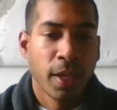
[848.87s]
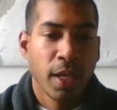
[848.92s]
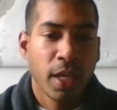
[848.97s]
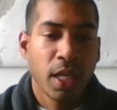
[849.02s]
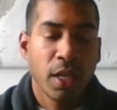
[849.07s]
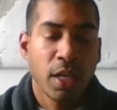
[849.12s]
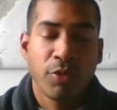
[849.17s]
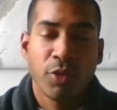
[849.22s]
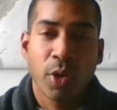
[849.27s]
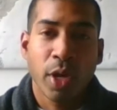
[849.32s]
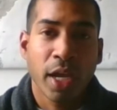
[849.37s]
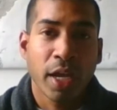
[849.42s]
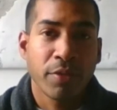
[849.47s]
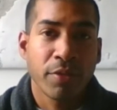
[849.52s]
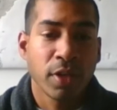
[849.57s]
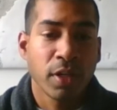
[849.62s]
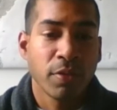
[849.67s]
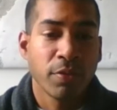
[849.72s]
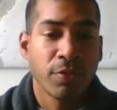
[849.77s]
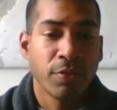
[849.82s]
And if you have
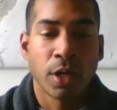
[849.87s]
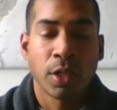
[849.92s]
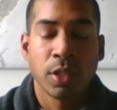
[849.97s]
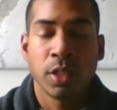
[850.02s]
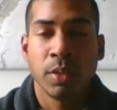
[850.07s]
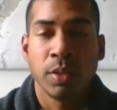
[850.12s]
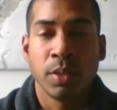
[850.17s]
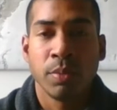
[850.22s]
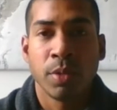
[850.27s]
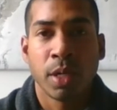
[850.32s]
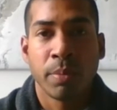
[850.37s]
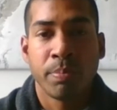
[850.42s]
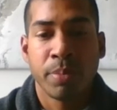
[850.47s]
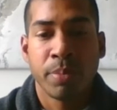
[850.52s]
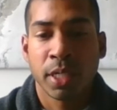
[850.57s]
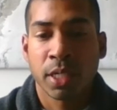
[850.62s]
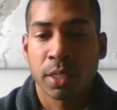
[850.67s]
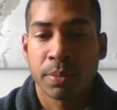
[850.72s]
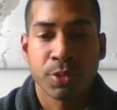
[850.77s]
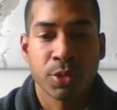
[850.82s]
enough volume, a
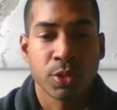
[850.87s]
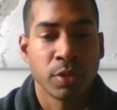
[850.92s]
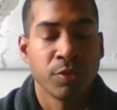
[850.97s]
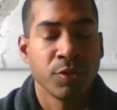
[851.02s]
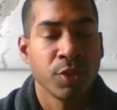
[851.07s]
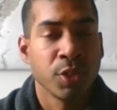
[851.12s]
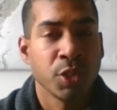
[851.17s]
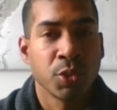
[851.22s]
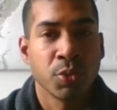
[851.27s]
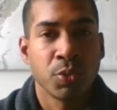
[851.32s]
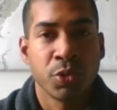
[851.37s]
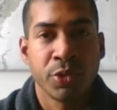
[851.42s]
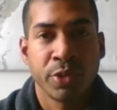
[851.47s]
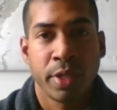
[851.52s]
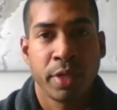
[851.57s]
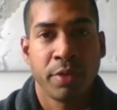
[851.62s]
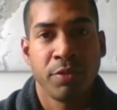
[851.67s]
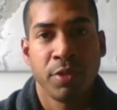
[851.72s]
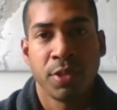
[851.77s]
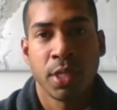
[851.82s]
pickup service will
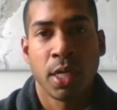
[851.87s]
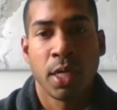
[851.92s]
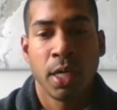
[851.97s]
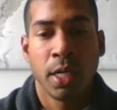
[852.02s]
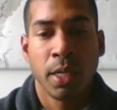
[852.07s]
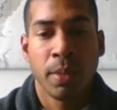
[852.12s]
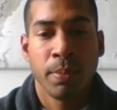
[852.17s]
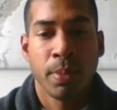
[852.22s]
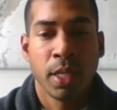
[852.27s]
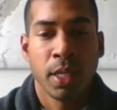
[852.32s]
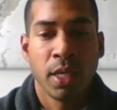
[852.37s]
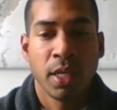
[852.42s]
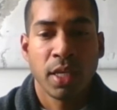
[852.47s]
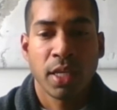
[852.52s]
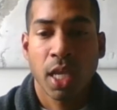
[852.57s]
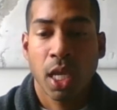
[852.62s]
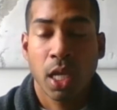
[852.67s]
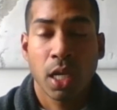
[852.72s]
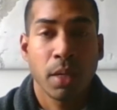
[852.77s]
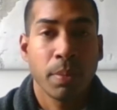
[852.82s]
save you time.
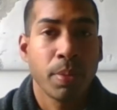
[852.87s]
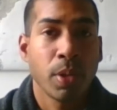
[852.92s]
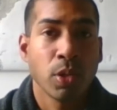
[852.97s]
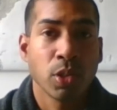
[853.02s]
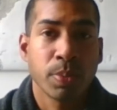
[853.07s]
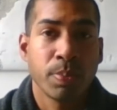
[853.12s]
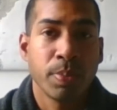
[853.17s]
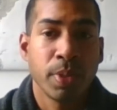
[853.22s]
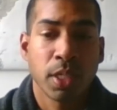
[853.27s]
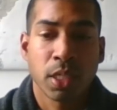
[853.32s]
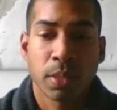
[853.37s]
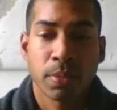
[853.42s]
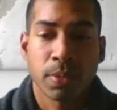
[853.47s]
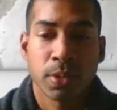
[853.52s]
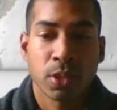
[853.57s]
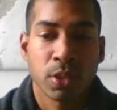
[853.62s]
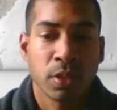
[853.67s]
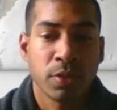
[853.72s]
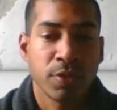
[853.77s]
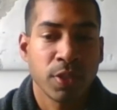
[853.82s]
Canada Post pickup
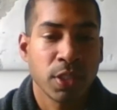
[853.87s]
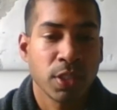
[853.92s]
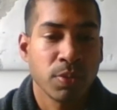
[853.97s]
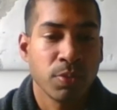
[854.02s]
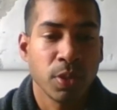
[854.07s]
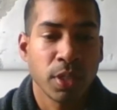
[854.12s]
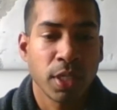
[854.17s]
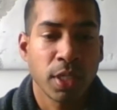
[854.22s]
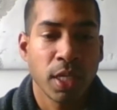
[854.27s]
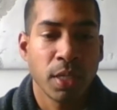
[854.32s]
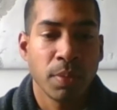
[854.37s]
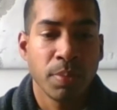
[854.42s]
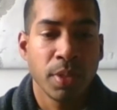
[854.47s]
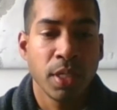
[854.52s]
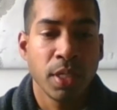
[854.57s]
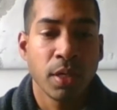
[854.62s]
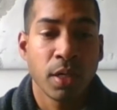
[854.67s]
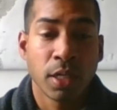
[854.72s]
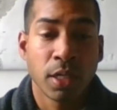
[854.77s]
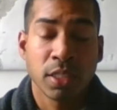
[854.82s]
service can be
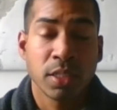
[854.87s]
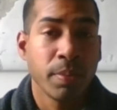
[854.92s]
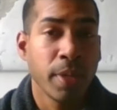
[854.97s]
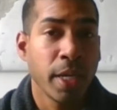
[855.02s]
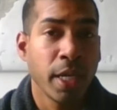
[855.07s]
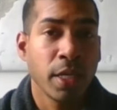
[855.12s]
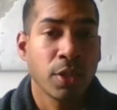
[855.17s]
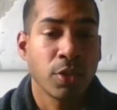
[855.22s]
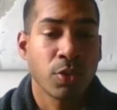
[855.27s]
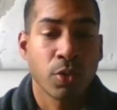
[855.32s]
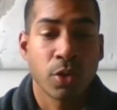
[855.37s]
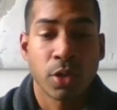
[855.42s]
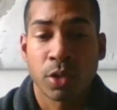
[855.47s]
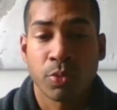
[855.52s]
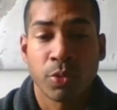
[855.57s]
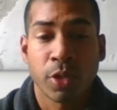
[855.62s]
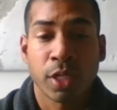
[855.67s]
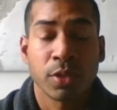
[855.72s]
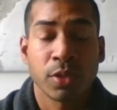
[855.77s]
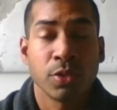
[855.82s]
on demand or on a
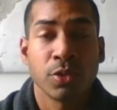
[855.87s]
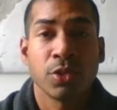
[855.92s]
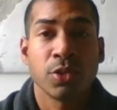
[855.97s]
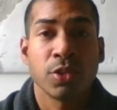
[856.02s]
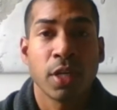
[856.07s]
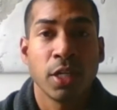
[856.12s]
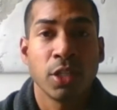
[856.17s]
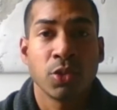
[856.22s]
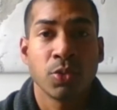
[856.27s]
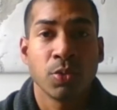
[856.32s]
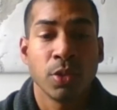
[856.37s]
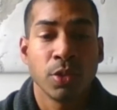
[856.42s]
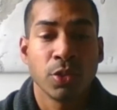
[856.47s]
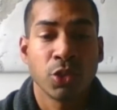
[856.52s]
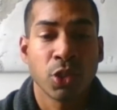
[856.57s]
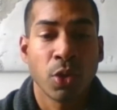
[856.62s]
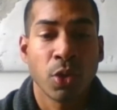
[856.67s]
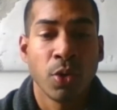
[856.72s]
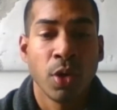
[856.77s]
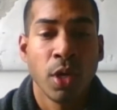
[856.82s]
regular schedule.
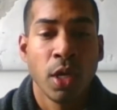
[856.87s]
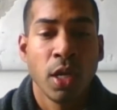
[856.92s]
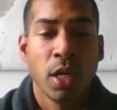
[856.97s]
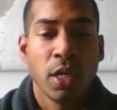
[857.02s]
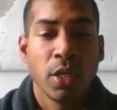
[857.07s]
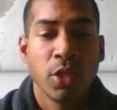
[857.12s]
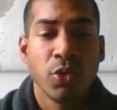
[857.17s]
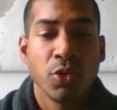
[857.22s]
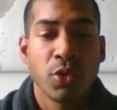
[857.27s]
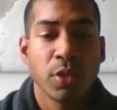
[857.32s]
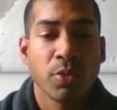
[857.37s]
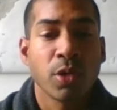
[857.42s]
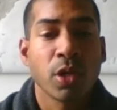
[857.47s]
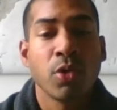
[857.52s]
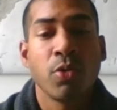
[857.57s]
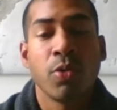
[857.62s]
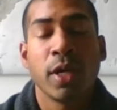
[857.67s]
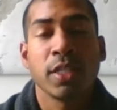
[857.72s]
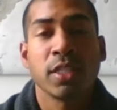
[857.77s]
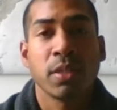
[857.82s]
So you can
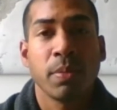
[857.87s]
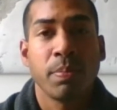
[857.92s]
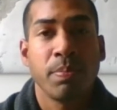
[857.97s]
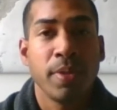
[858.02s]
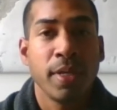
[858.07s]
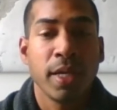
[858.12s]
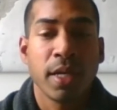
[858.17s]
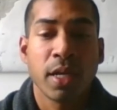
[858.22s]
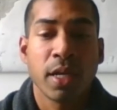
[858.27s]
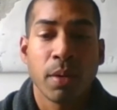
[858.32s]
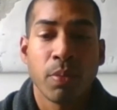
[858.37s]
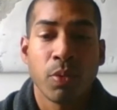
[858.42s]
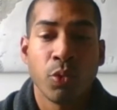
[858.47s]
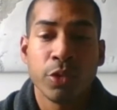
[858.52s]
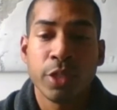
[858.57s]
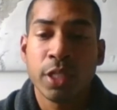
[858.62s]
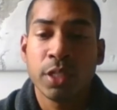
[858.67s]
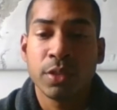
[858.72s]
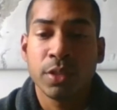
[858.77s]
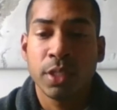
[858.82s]
request a pickup
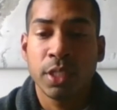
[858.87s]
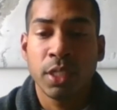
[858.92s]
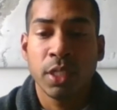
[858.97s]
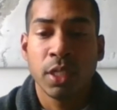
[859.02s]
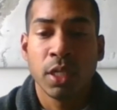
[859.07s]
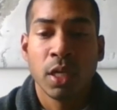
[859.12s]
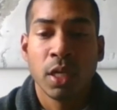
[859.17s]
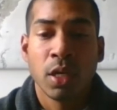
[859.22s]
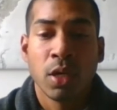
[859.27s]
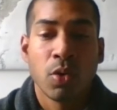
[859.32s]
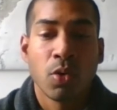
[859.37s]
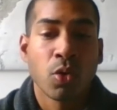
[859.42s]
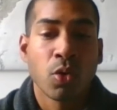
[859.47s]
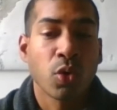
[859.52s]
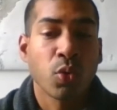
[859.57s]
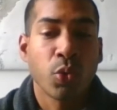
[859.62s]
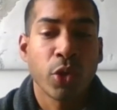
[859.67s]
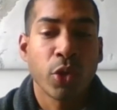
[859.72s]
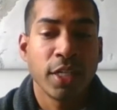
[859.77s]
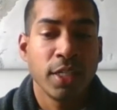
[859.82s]
weekly or
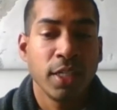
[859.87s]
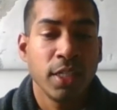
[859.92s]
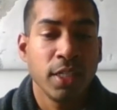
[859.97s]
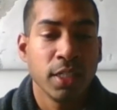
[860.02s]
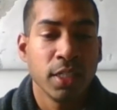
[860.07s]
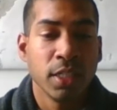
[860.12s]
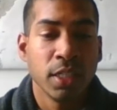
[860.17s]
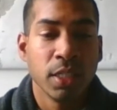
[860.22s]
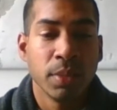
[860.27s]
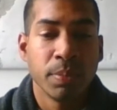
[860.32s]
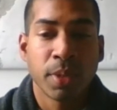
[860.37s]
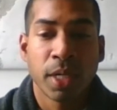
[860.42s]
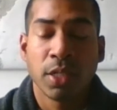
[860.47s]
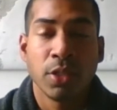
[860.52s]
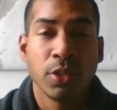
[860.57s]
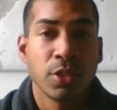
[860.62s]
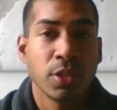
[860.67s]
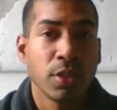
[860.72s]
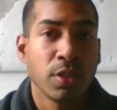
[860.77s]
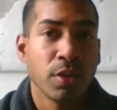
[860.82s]
when needed by
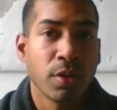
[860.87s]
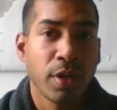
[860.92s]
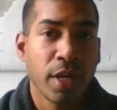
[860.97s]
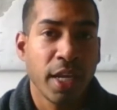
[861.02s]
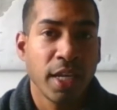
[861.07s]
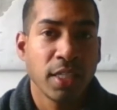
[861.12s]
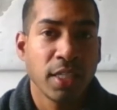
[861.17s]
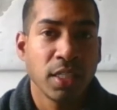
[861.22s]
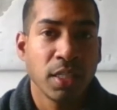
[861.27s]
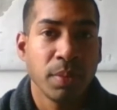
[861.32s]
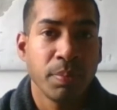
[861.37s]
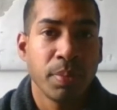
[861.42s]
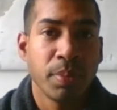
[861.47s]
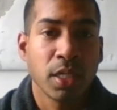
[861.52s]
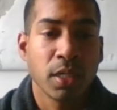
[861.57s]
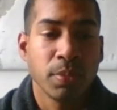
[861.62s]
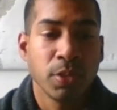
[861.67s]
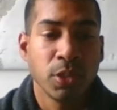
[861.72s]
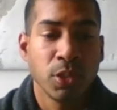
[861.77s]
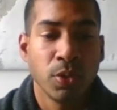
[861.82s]
using our handy
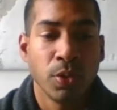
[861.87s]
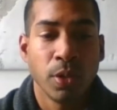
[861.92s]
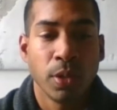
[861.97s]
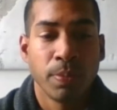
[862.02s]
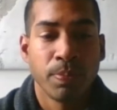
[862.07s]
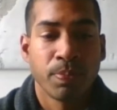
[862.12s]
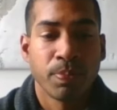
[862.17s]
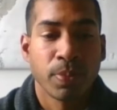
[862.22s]
pickup tool.